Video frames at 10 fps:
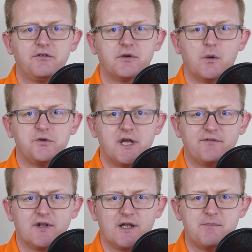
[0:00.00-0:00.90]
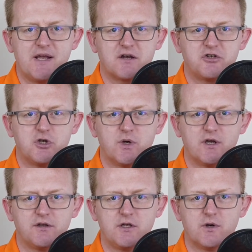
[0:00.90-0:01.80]
So definitely make
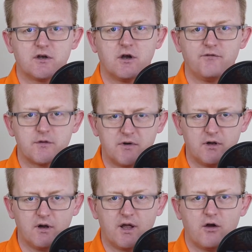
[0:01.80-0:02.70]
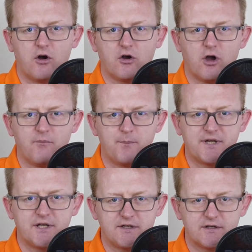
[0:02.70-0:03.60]
sure you are comfortable or
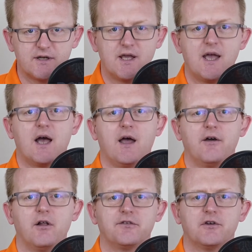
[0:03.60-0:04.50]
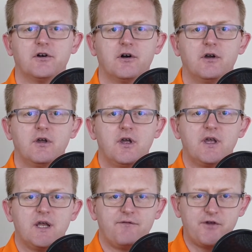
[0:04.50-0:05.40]
competent, and also,
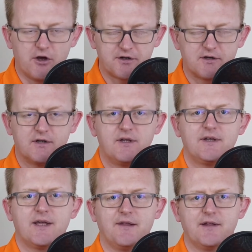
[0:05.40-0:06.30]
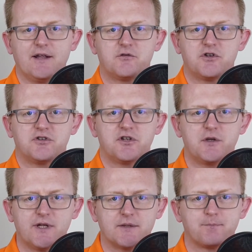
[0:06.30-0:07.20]
if not, get an electrician to
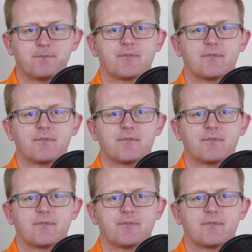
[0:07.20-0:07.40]
do it.